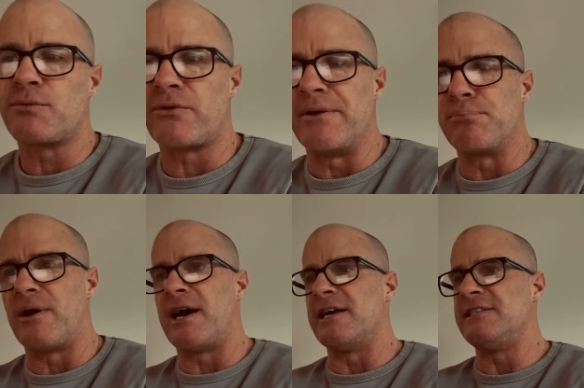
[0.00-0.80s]
3
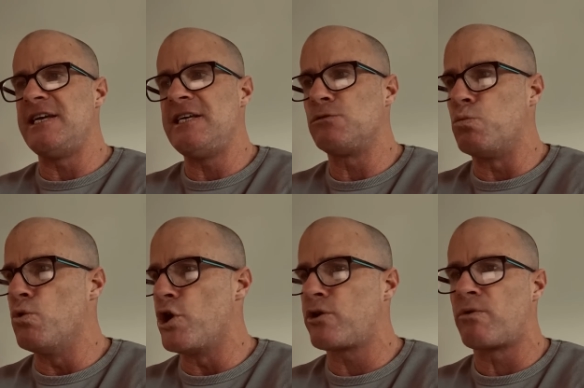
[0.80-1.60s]
players. His
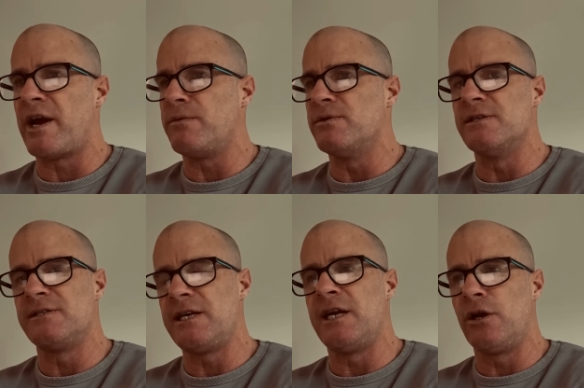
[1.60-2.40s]
work rate
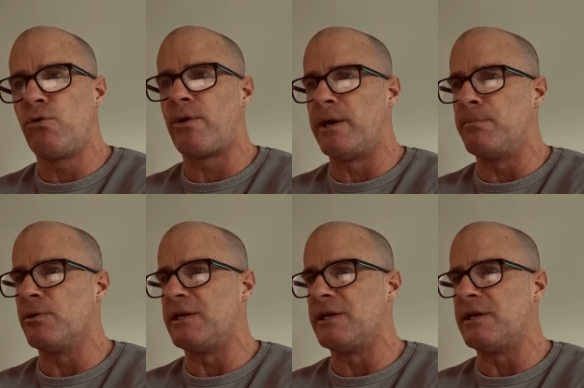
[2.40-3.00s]
was incredible.